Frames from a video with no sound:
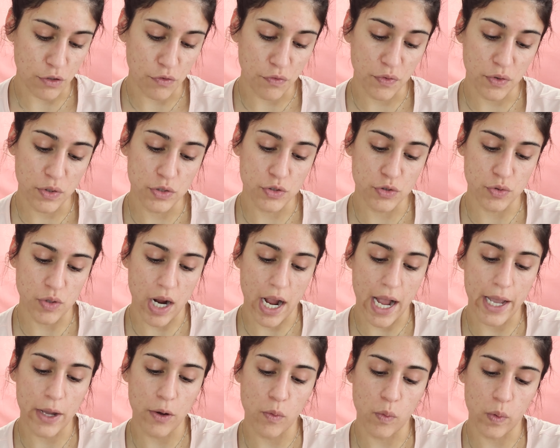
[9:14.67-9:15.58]
for
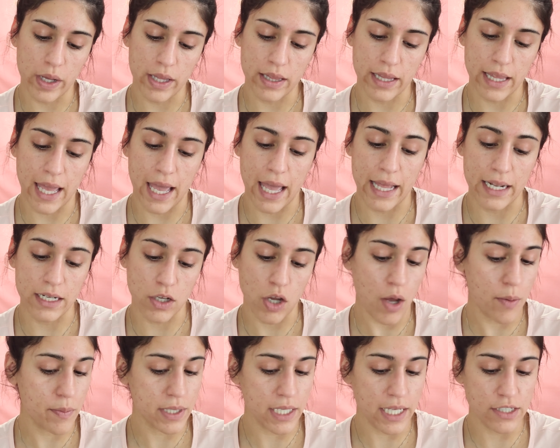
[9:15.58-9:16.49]
dry, oily, and
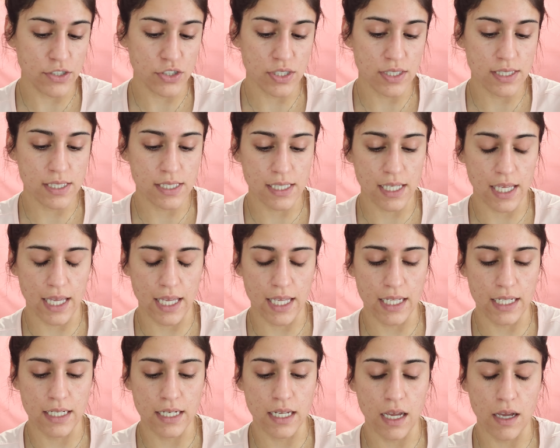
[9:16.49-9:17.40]
combination
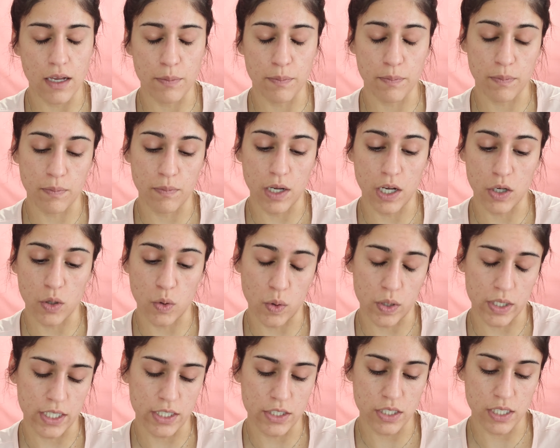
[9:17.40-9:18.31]
skin.
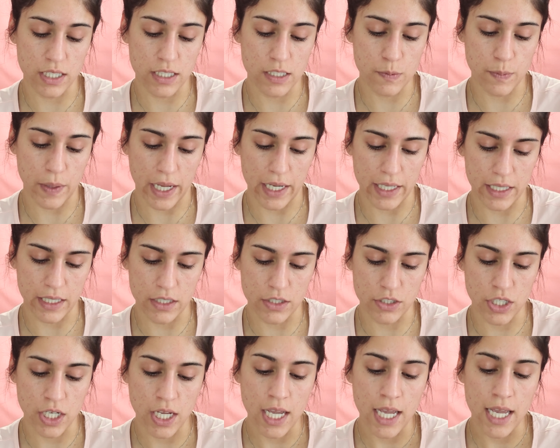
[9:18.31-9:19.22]
According to its
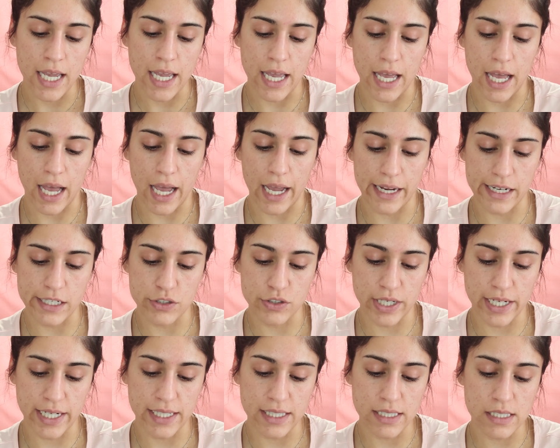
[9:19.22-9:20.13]
package, it
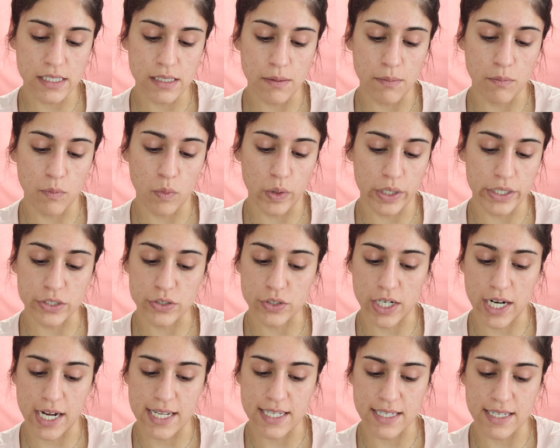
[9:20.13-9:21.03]
hydrates,
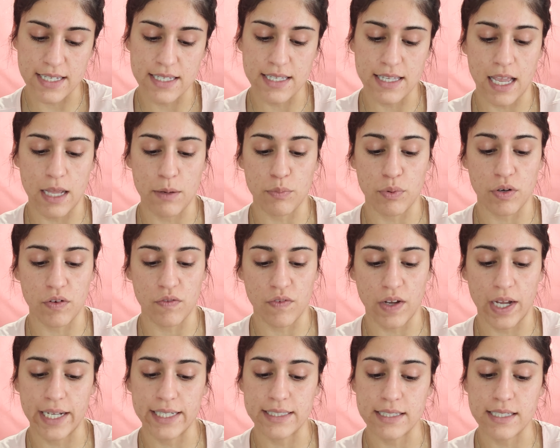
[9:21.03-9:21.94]
moisturizes, and
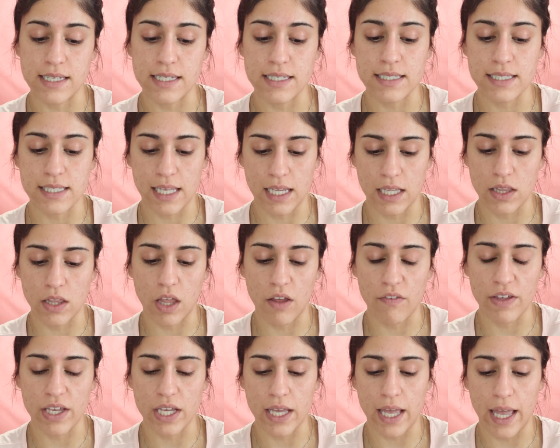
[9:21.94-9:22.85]
provides
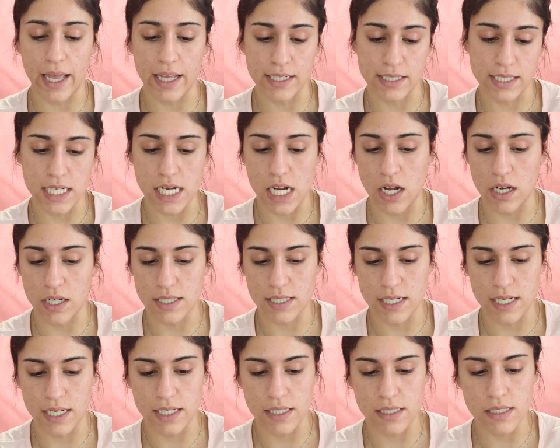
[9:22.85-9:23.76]
skin-loving
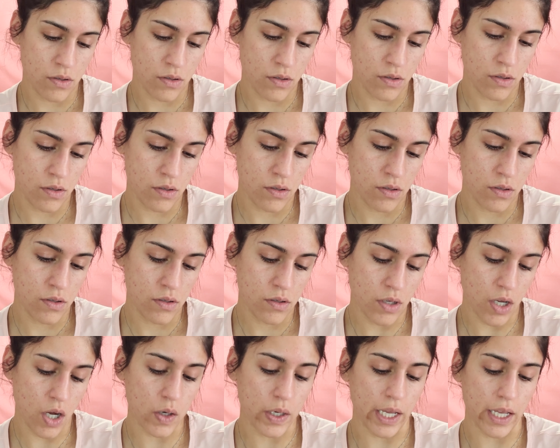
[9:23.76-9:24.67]
antioxidants.
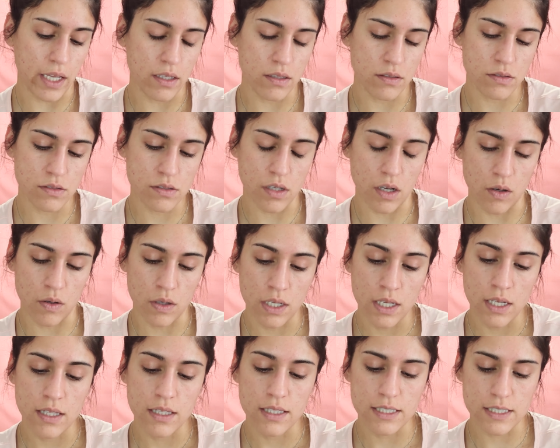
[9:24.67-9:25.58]
Okay, so
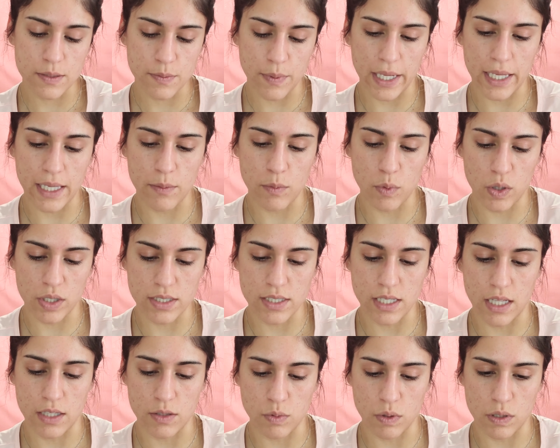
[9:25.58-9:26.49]
this is making more
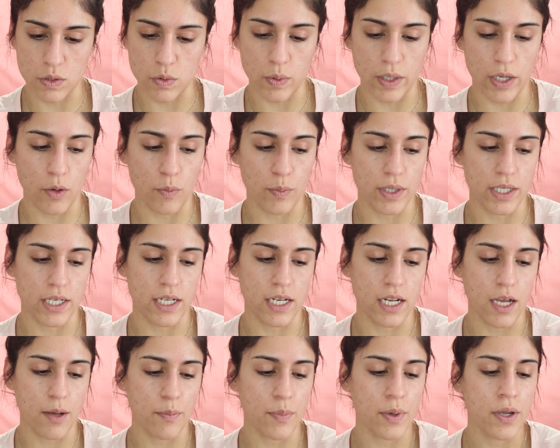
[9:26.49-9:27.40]
sense once we open it
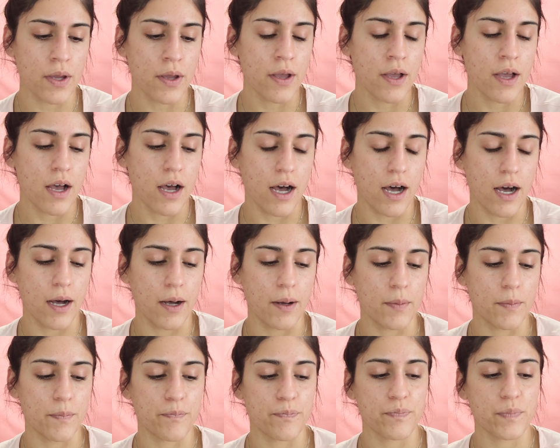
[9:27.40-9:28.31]
up.
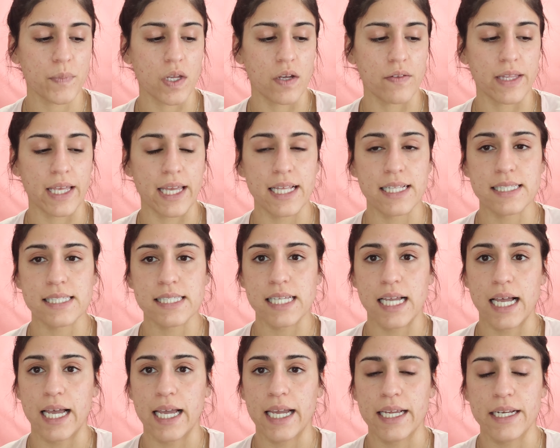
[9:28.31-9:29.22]
On the
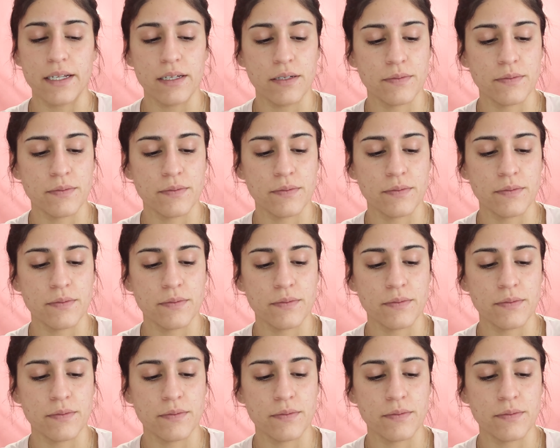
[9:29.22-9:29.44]
inside,